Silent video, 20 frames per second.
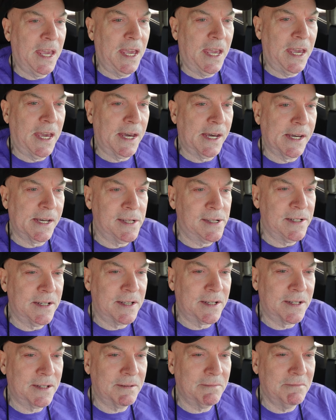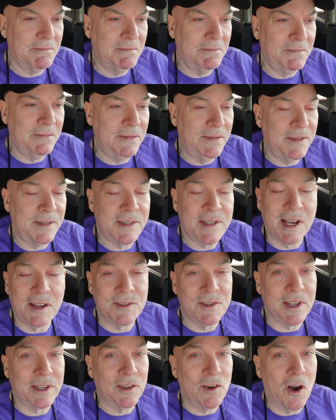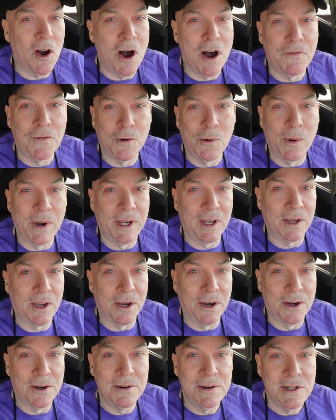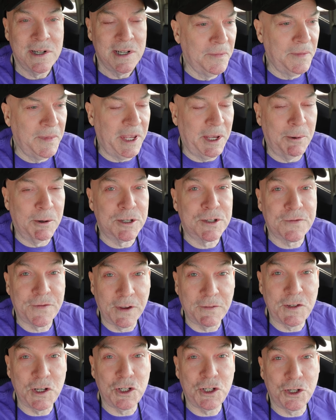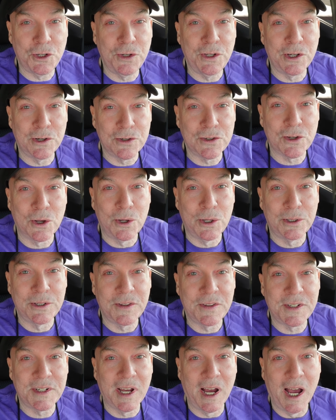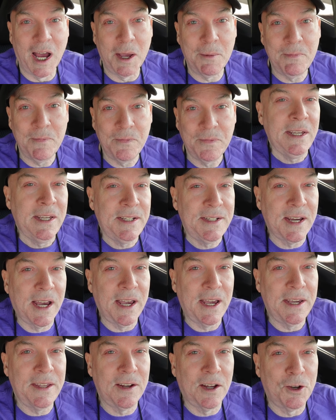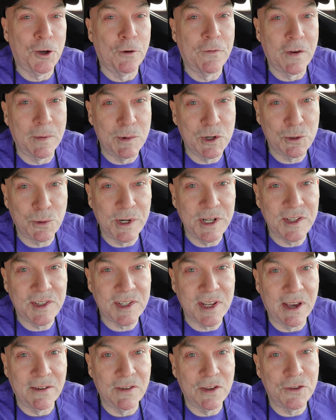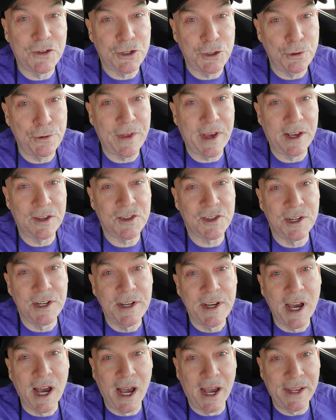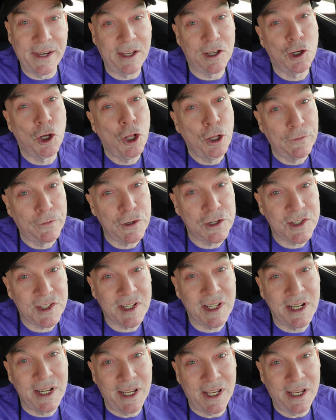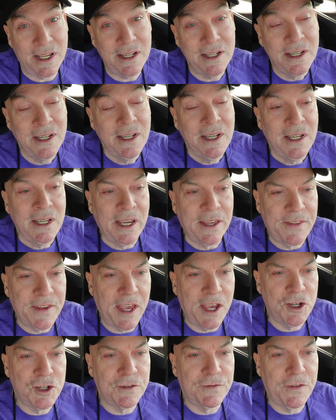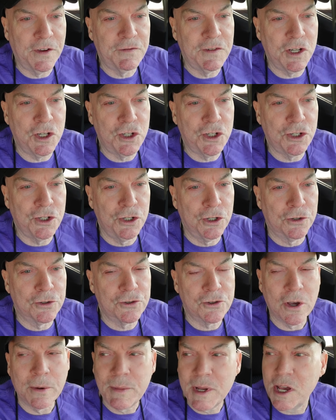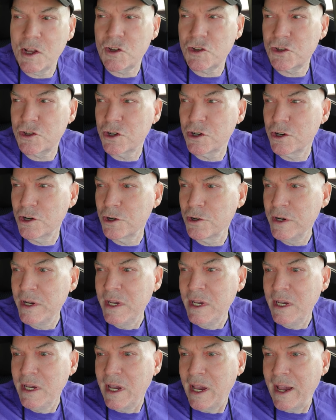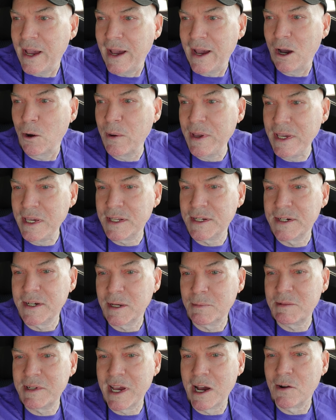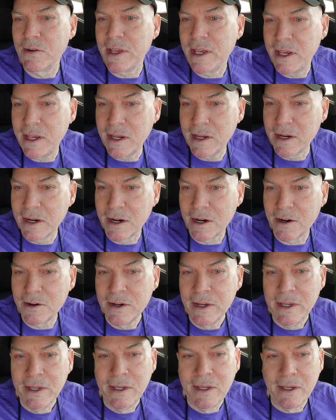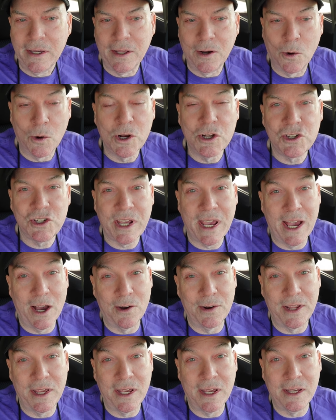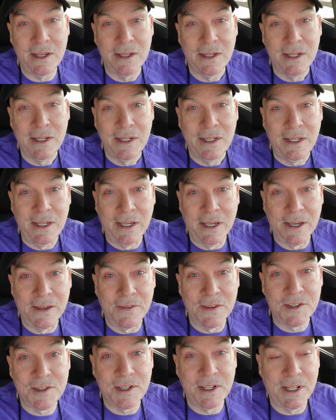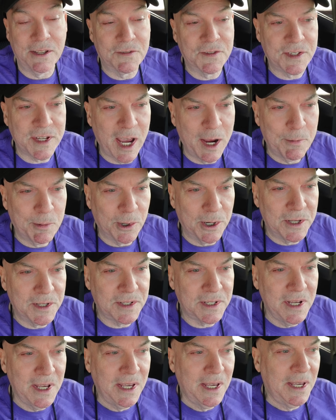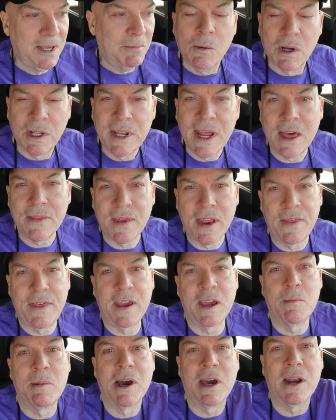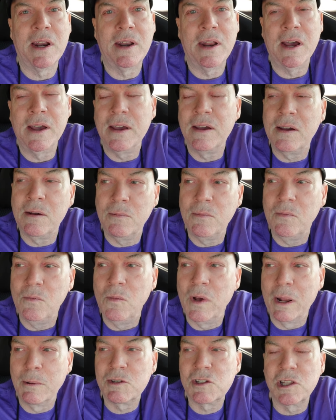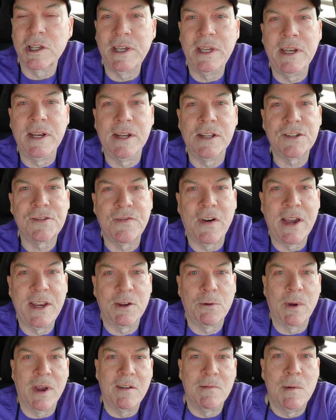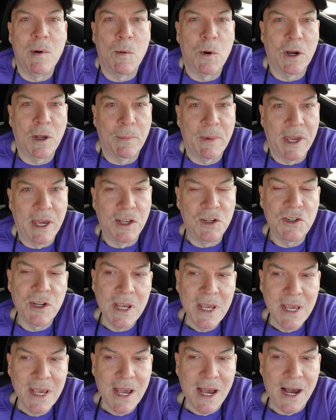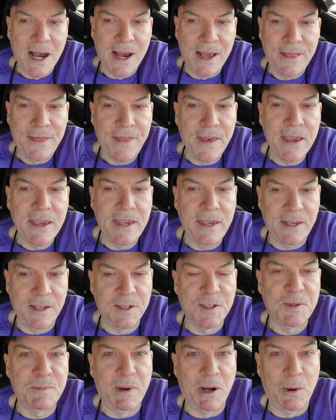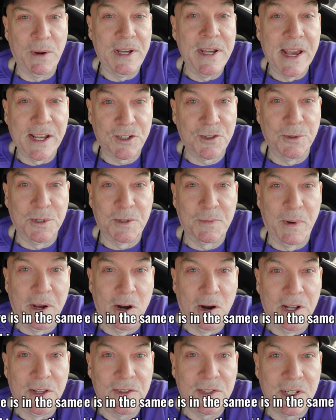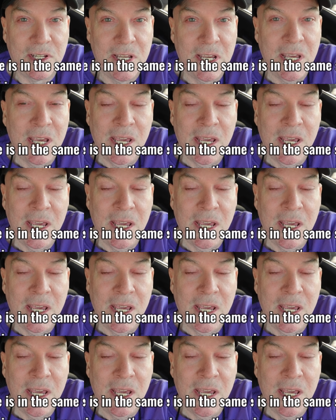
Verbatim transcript: And sounds like an awful way to go. He was 52 years old at the time. He died on November 27, 2009, in Culver City at the age of 52. So I'm not sure how he ended up down here in Orange County in the city of Cypress. Well, now that I think about it, I, when I was looking at his Find a Grave memorial page, I think he is buried next to his parents.